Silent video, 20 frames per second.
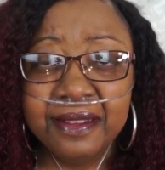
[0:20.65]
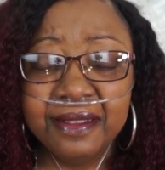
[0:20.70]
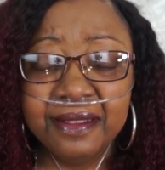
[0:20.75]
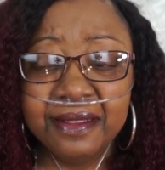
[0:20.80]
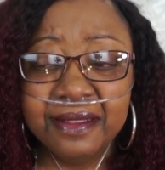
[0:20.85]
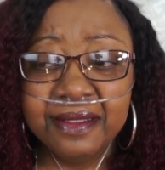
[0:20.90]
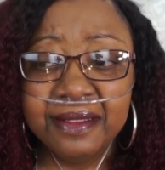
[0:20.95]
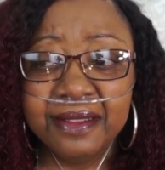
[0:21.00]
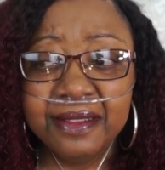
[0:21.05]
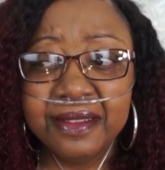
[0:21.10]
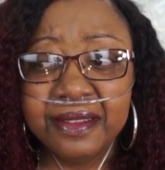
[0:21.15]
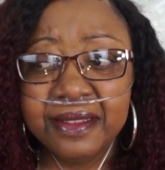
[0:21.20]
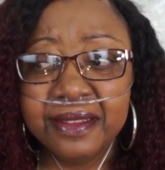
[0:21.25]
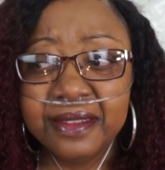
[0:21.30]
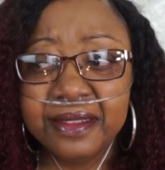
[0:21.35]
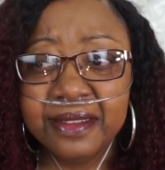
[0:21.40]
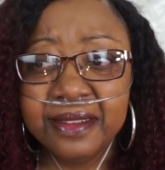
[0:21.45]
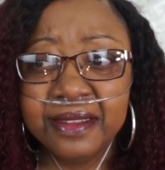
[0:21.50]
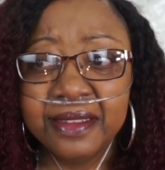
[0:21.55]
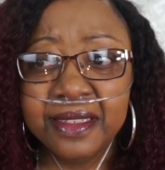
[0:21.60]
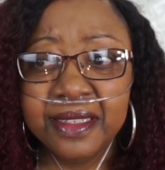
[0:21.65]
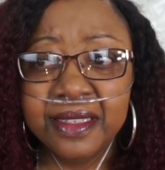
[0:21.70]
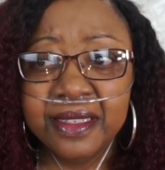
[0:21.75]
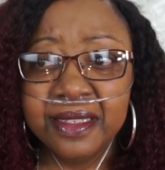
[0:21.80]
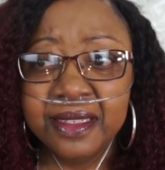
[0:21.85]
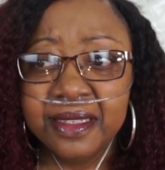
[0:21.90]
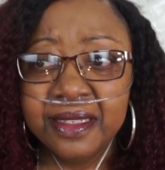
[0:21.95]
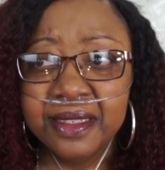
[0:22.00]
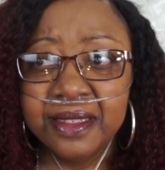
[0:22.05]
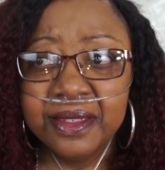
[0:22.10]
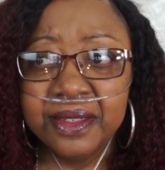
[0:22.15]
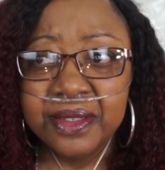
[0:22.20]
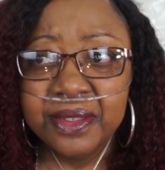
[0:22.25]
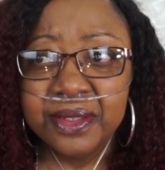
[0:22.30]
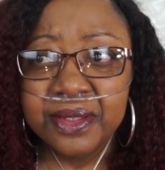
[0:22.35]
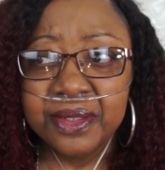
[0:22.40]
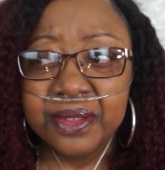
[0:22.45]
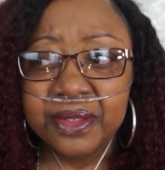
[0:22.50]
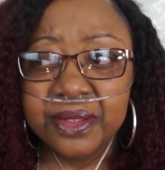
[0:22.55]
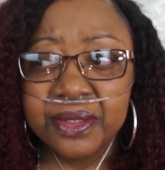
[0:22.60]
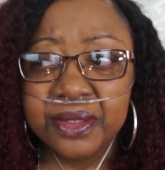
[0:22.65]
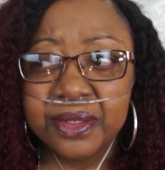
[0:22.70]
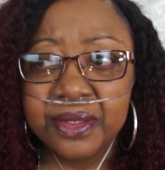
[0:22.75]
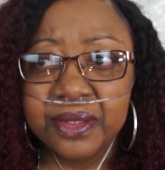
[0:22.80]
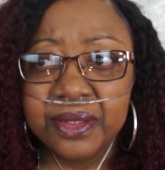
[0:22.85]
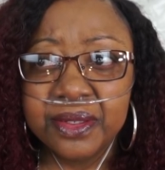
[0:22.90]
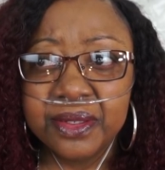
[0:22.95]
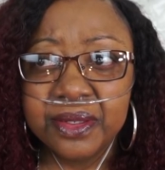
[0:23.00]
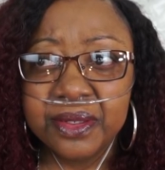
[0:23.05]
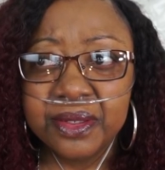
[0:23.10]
(no one is talking)